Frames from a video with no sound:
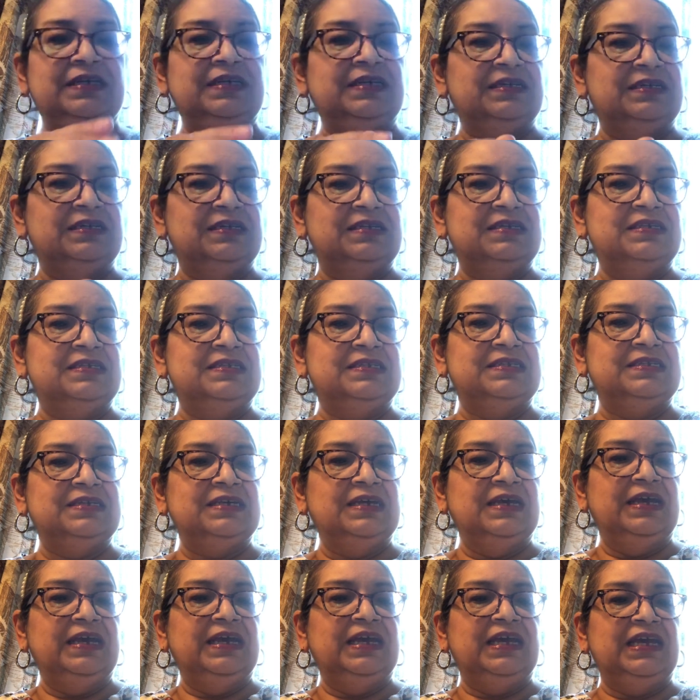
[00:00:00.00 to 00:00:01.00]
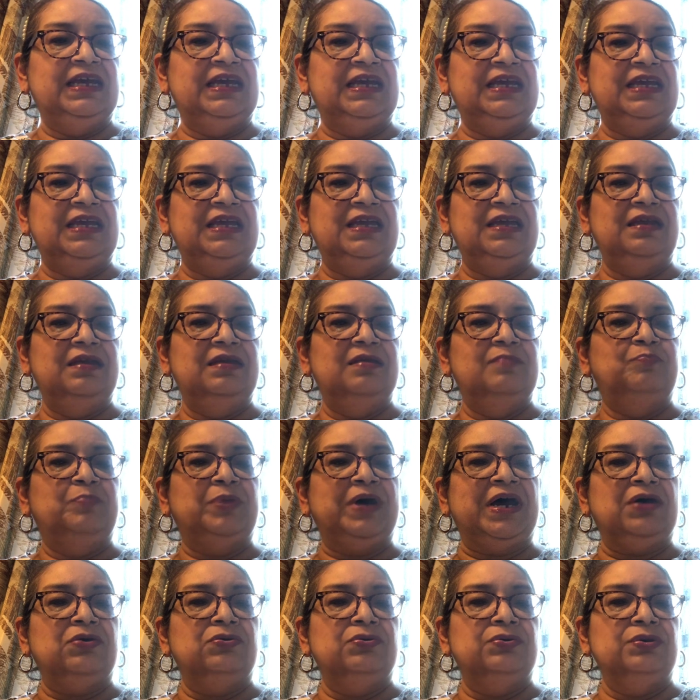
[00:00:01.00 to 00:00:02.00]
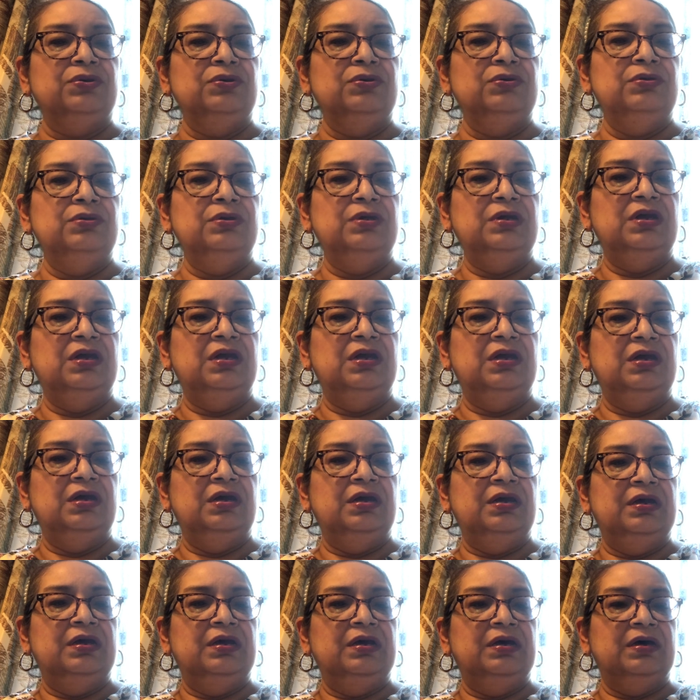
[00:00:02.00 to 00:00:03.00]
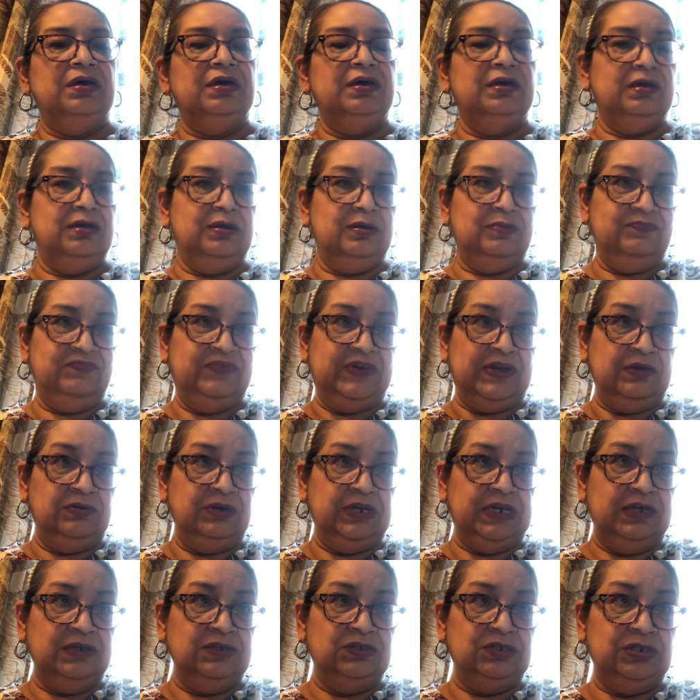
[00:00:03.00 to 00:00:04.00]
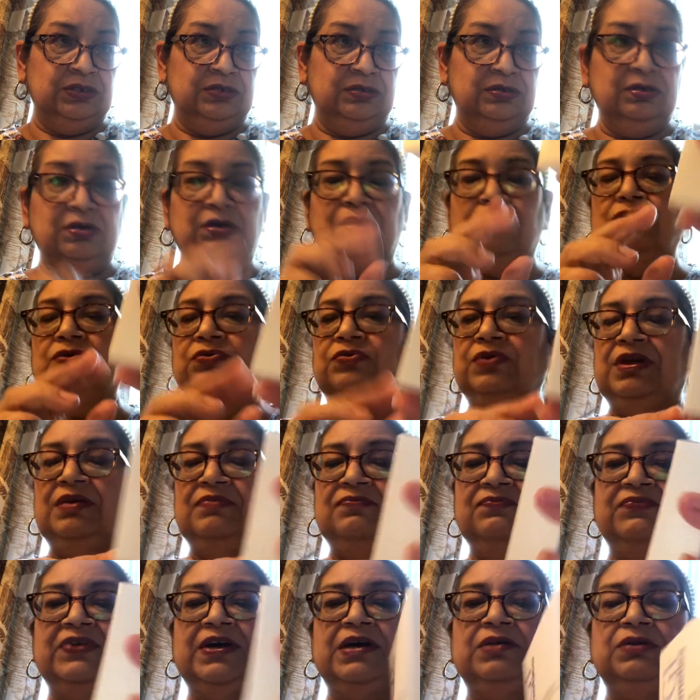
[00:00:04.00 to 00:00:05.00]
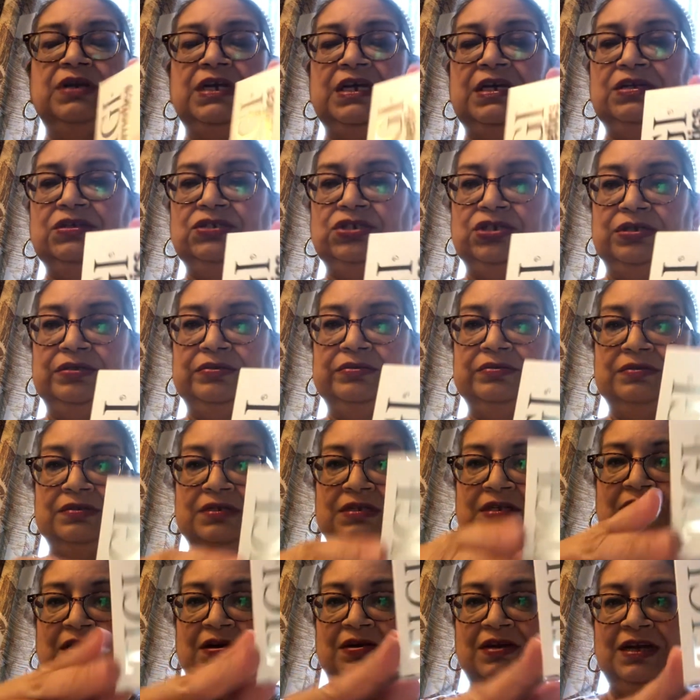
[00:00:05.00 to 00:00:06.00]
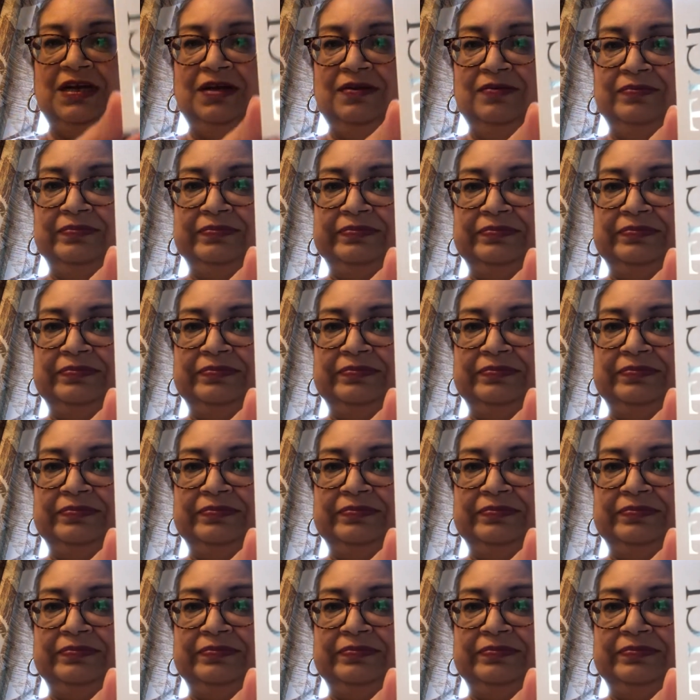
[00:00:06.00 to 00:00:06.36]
is a powder um, foundation or cream foundation, sorry.